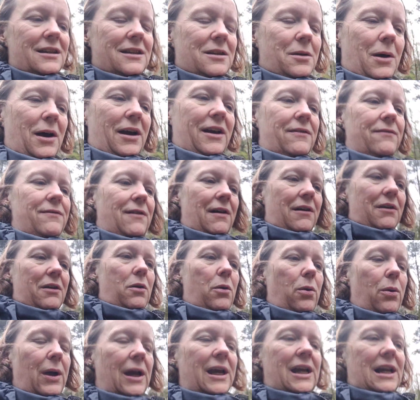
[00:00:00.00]
so I can very
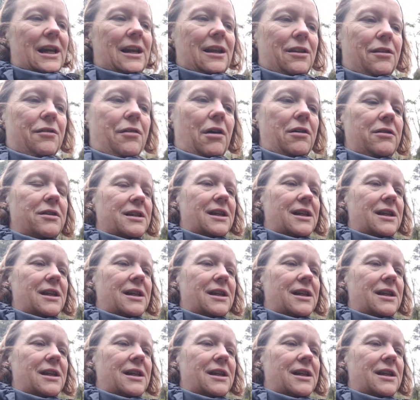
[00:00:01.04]
quickly throw